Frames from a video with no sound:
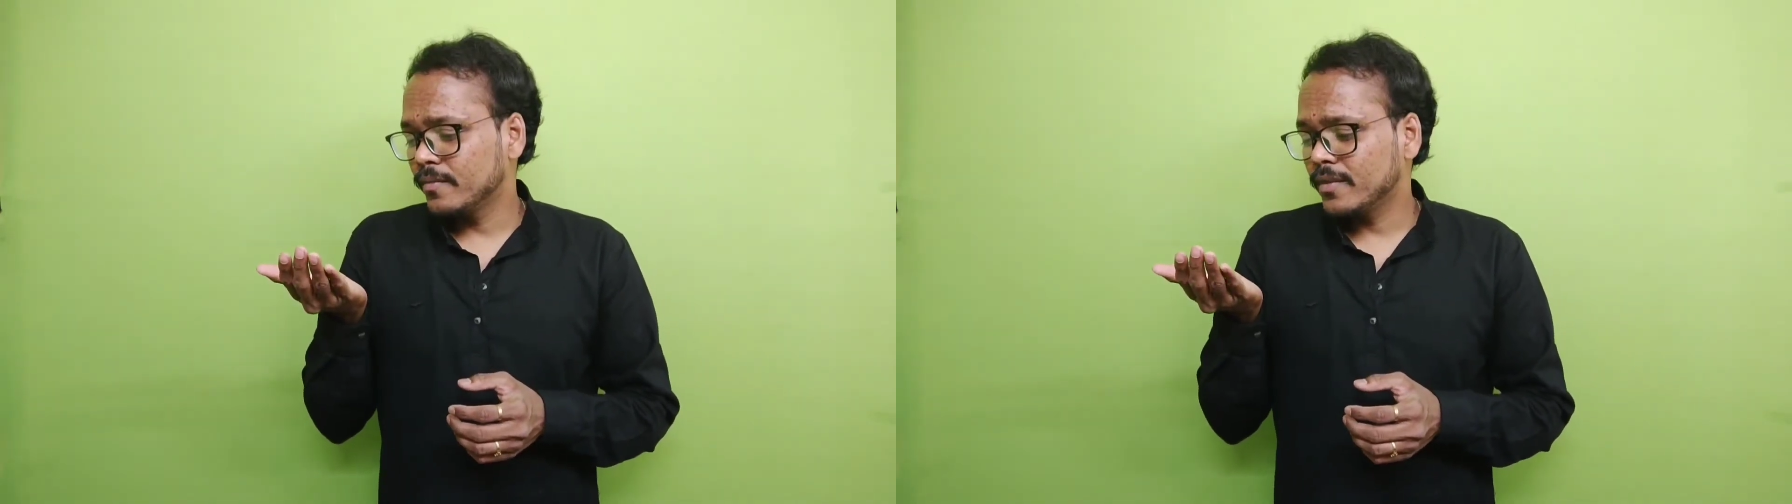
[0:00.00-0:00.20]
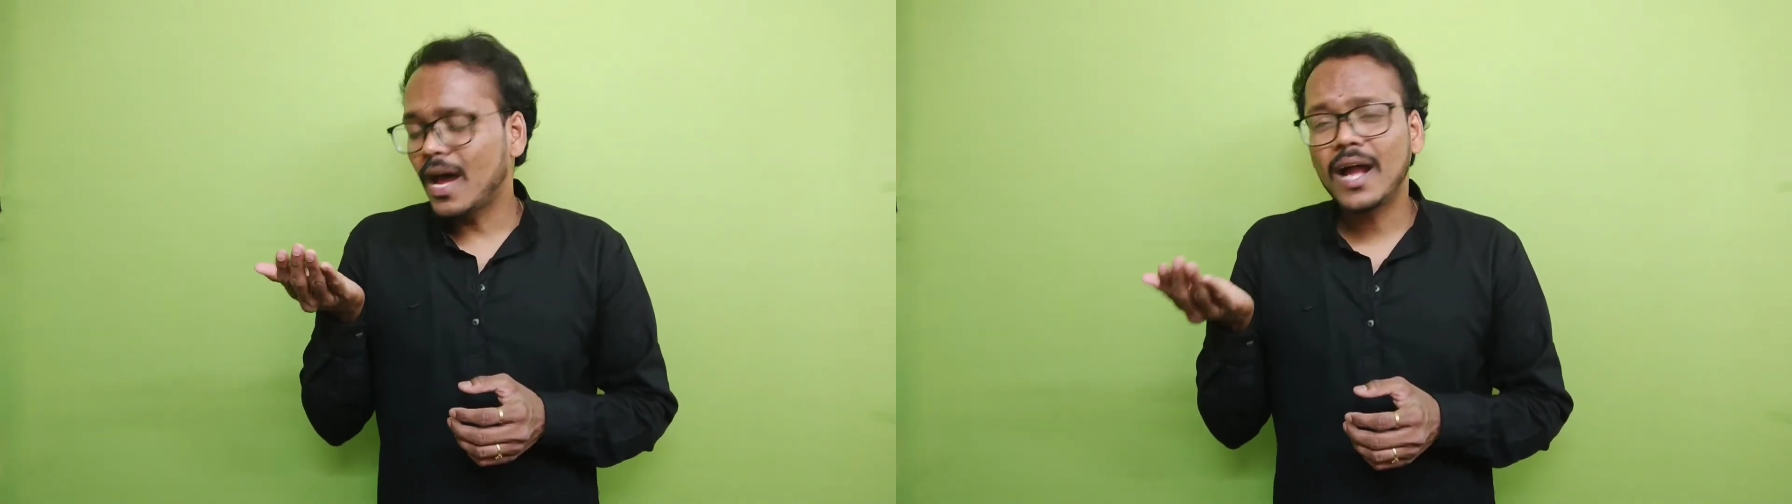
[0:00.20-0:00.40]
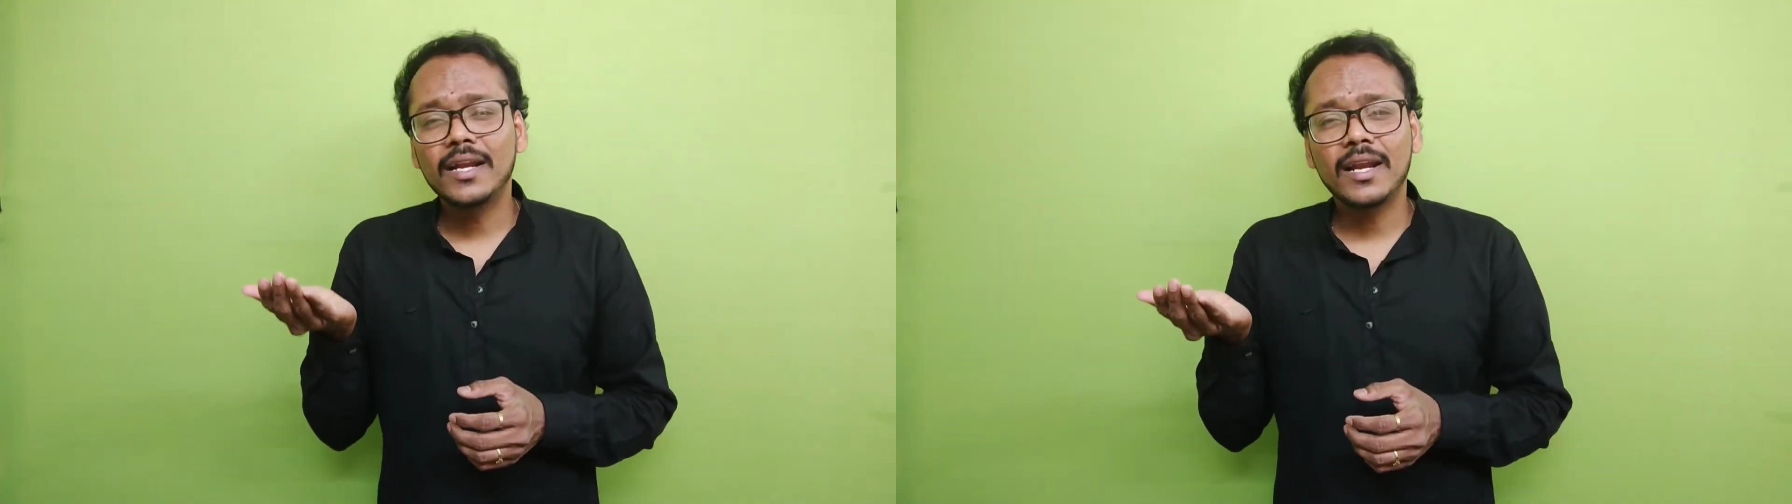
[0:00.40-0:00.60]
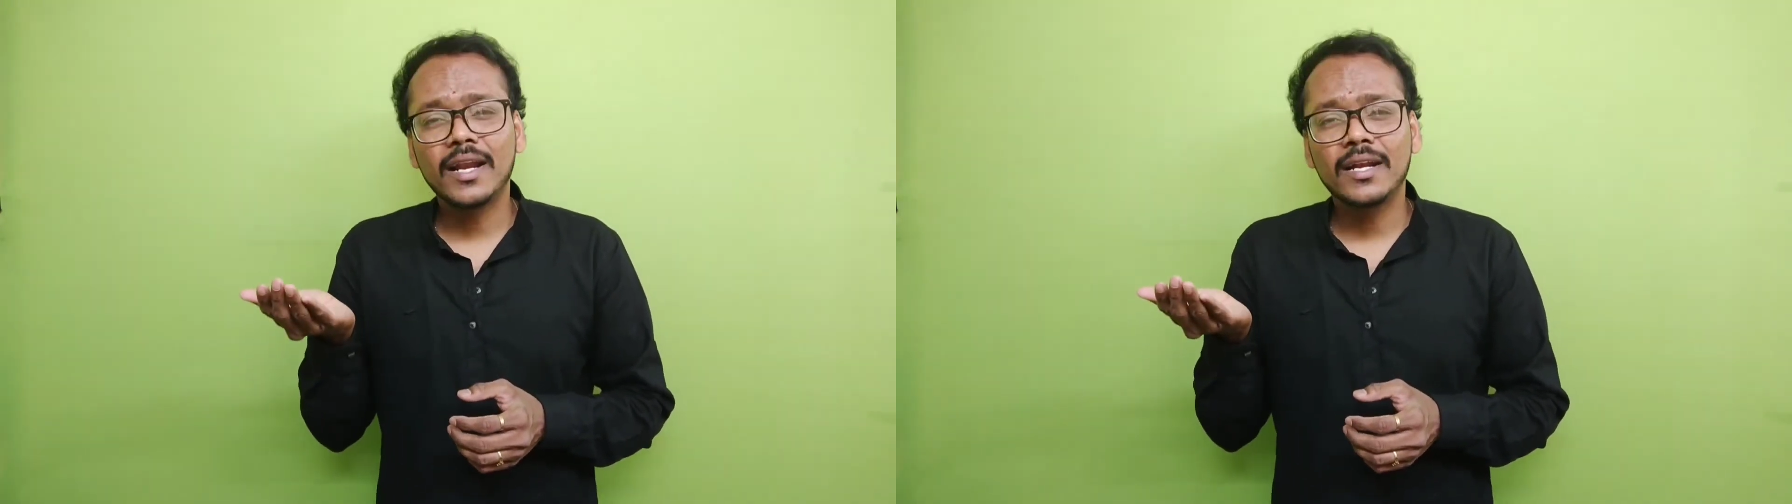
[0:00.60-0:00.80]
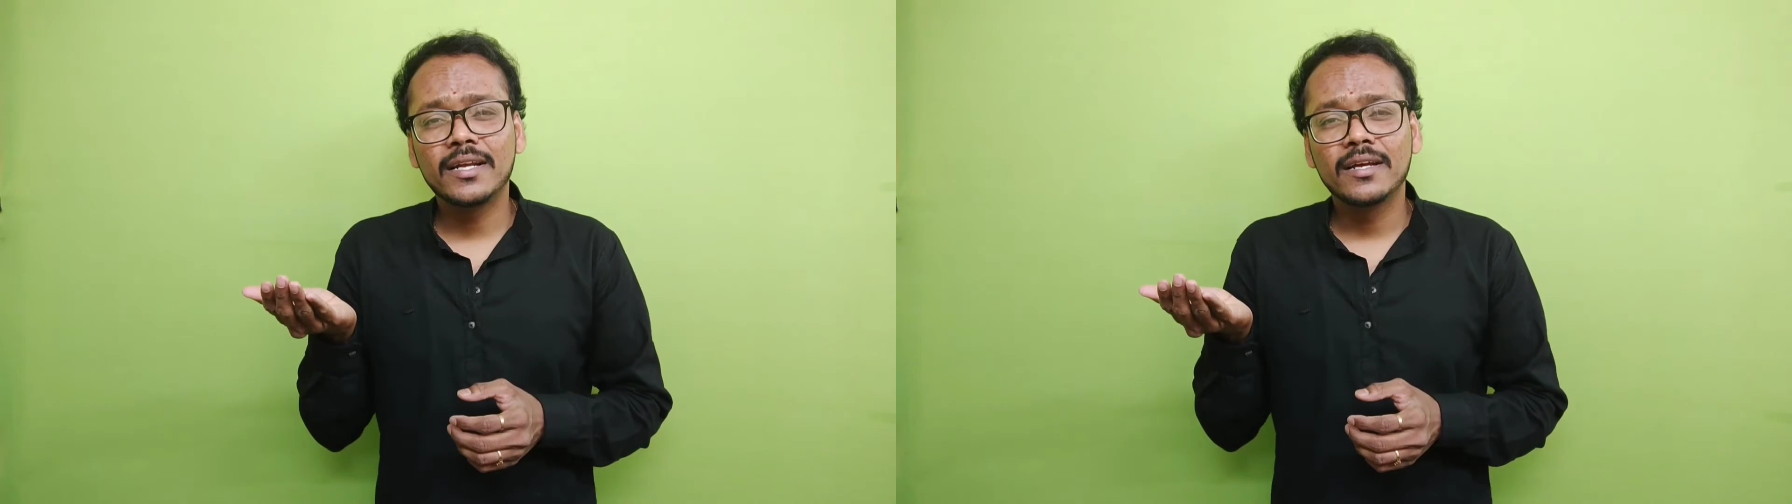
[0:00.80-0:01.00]
heart
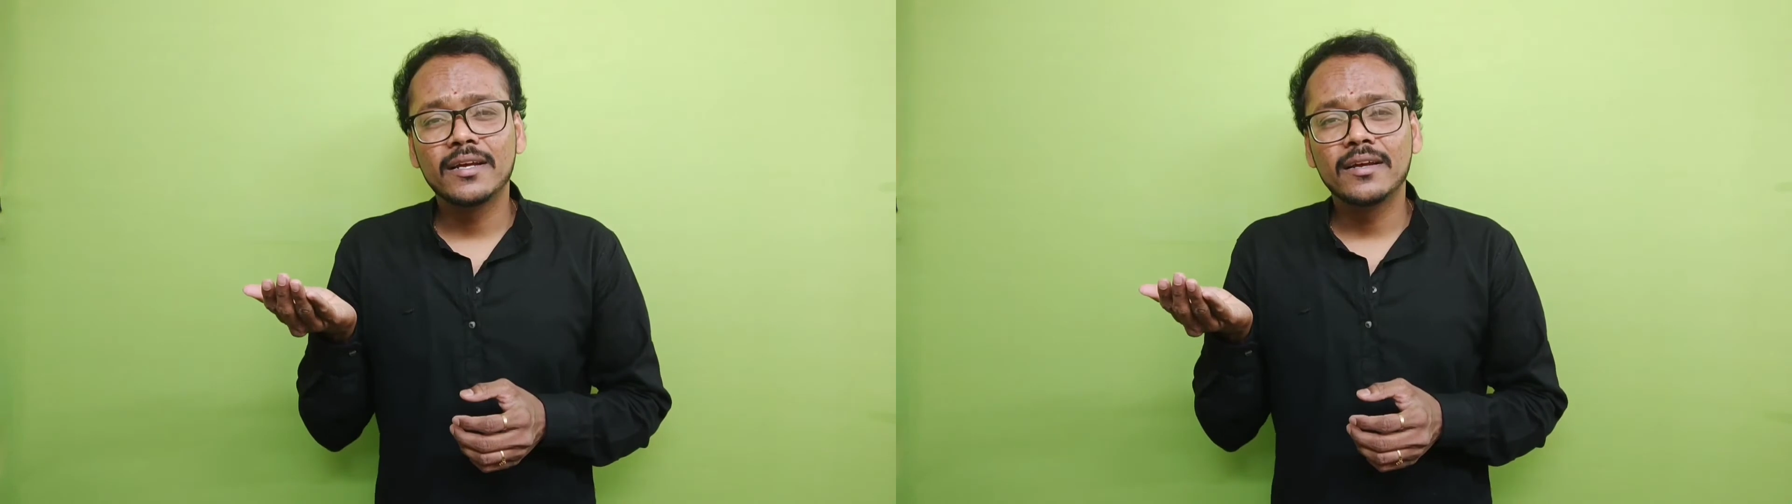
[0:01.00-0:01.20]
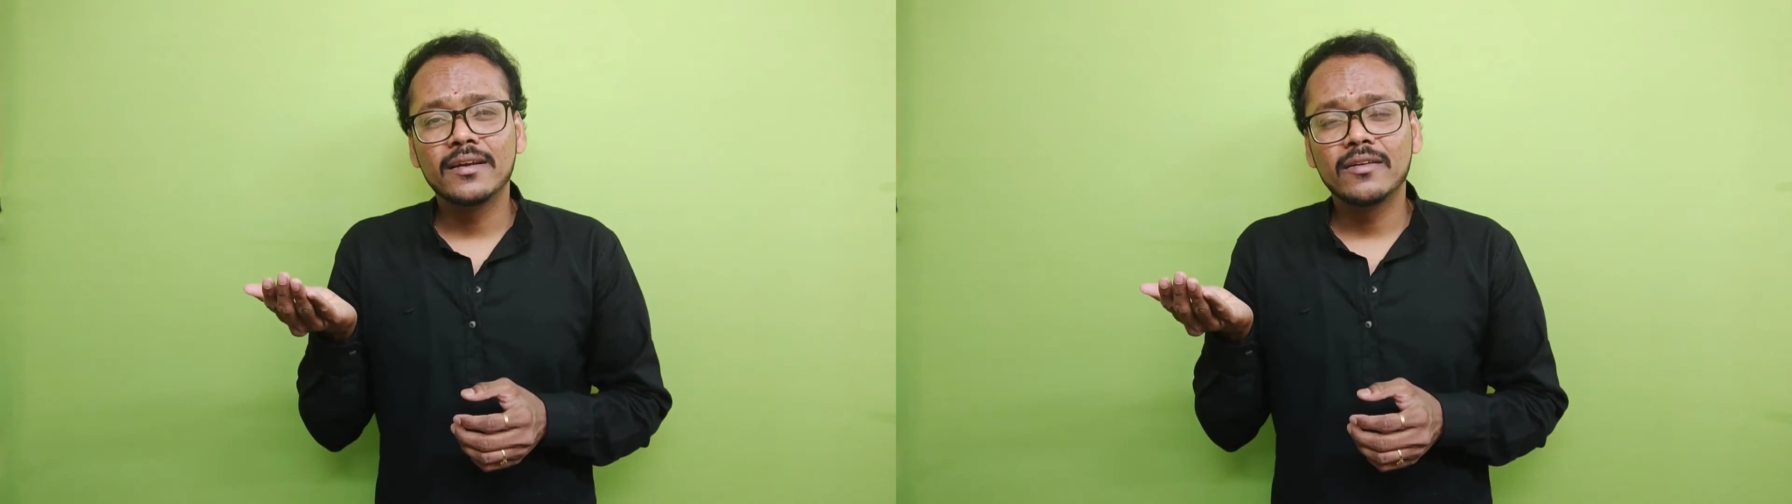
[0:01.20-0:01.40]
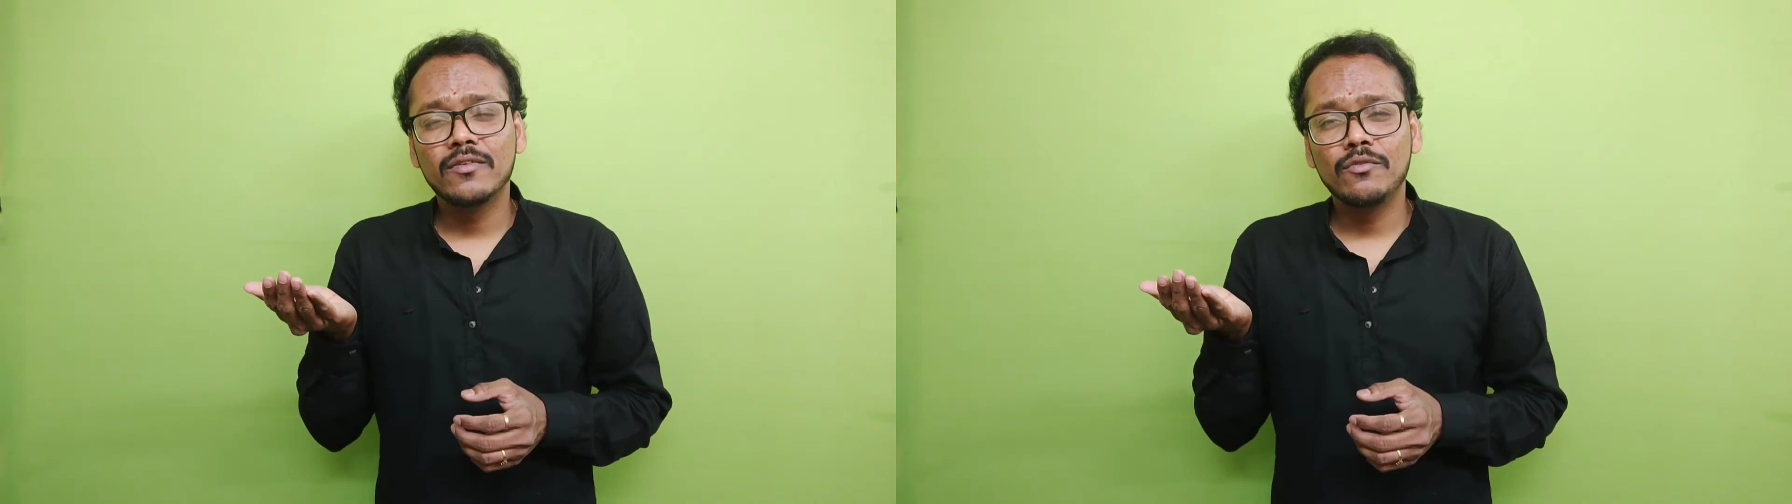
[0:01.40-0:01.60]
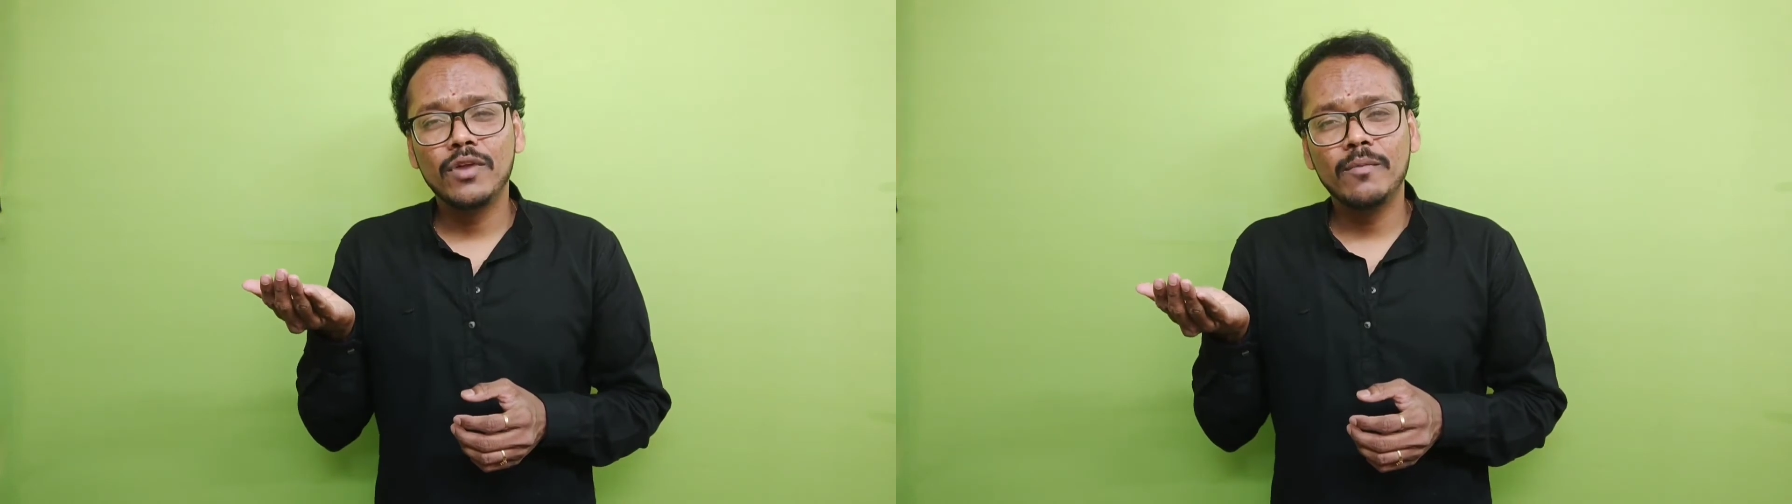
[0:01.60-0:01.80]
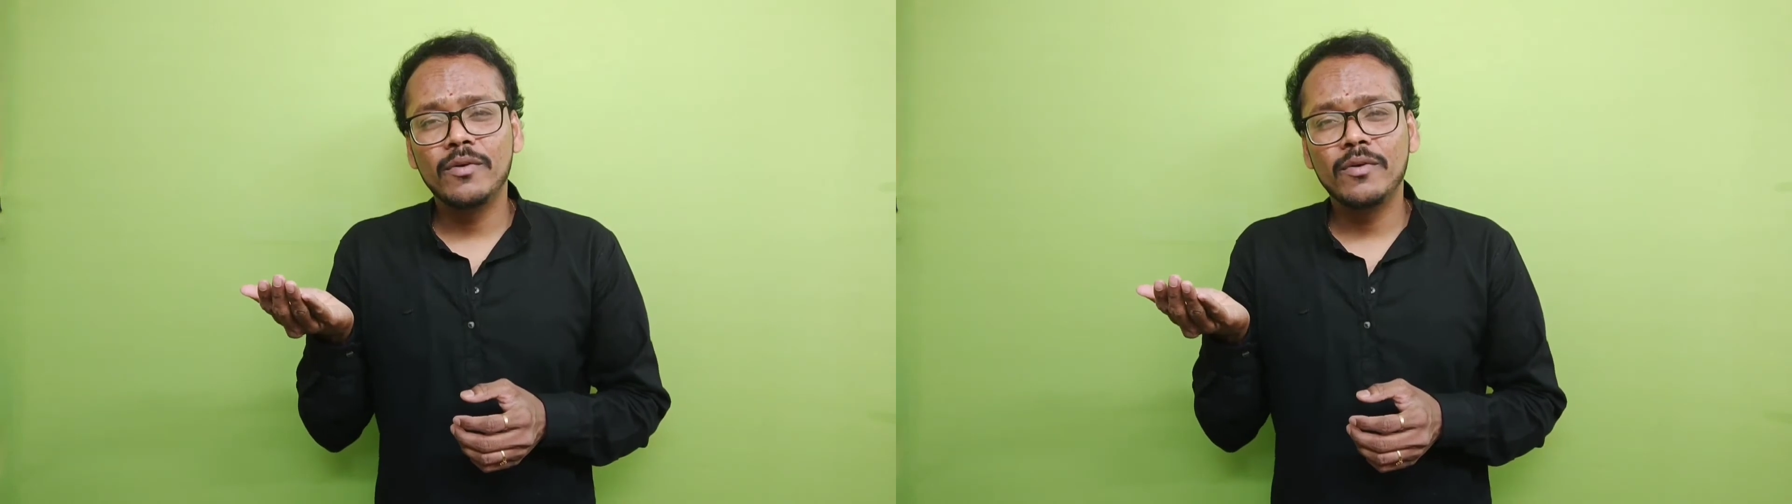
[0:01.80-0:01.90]
rate will